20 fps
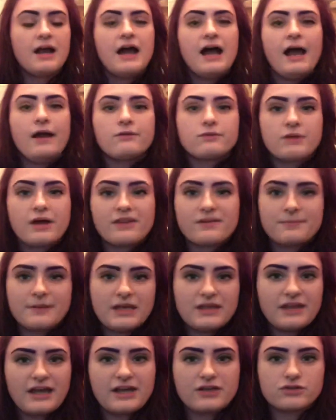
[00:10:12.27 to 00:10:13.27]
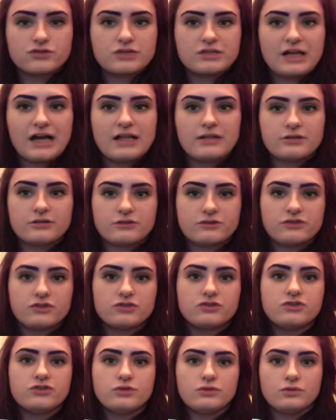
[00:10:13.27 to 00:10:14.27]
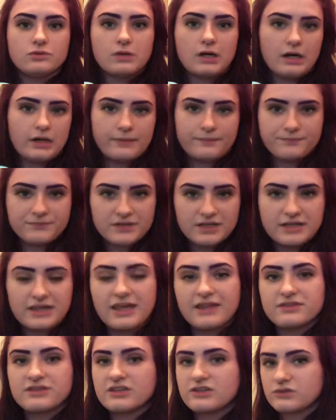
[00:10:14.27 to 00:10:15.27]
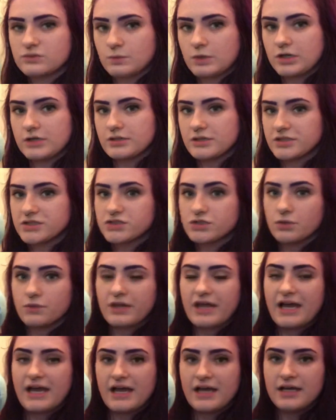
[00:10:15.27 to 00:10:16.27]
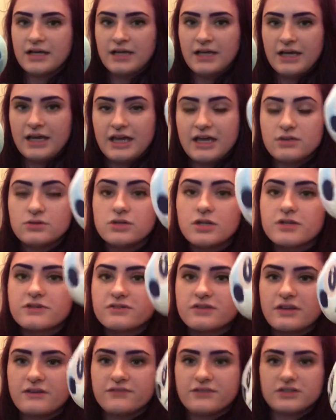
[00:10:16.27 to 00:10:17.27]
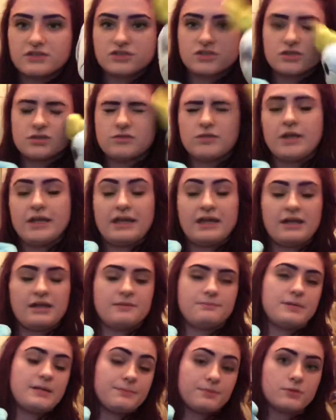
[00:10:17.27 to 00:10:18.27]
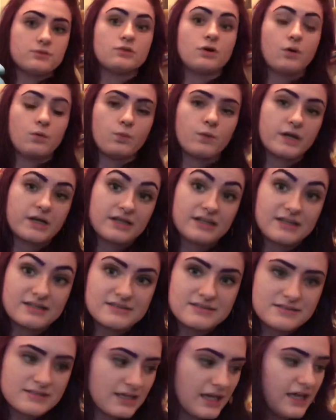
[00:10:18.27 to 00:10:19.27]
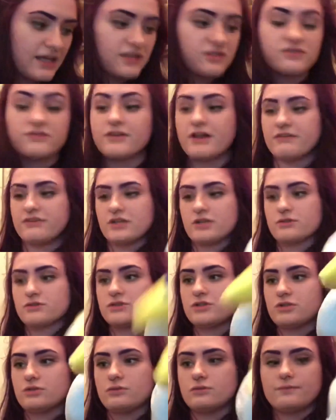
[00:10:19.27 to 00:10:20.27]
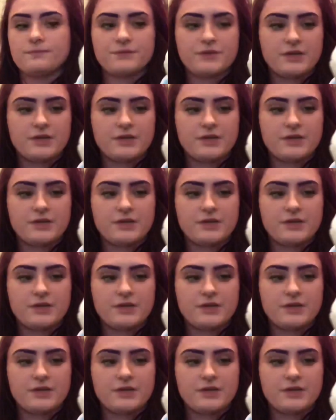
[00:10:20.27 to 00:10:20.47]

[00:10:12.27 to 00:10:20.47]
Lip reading: I would rather pay the extra dollars to get this one so that it looks official and people know what it is. And it's fluffier too.